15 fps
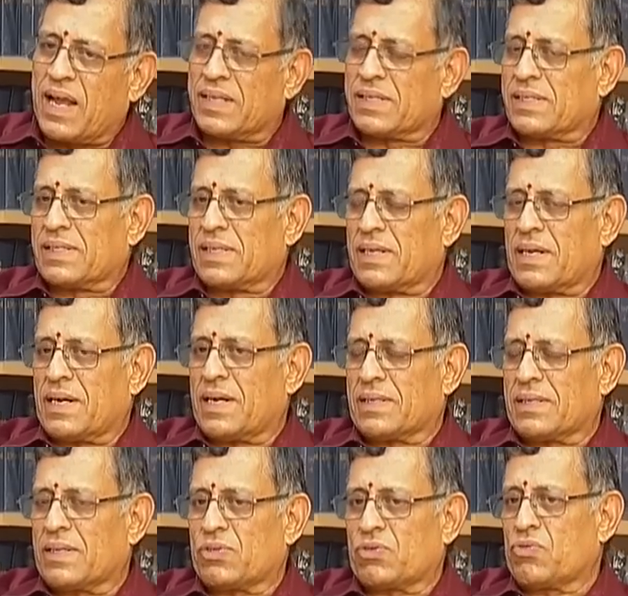has, let
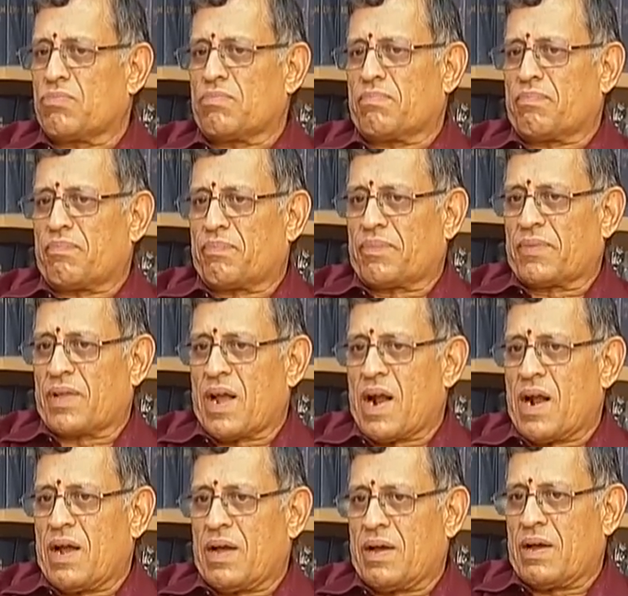us assume,
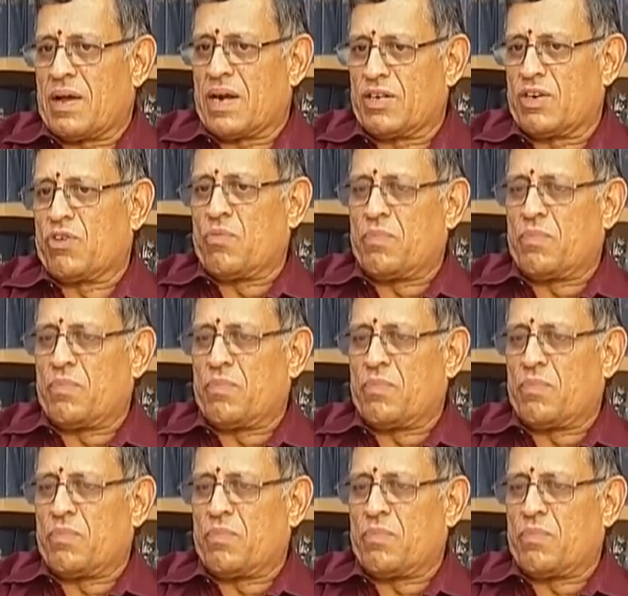100